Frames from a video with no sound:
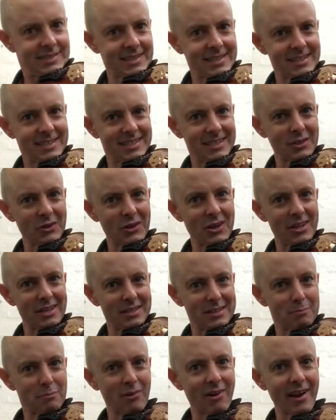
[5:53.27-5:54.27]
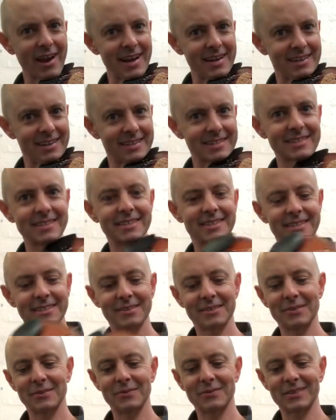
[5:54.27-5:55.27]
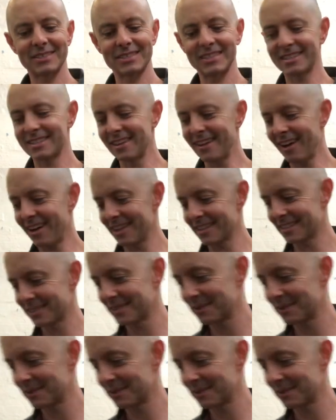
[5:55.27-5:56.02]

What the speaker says: still got its brightness, which is nice as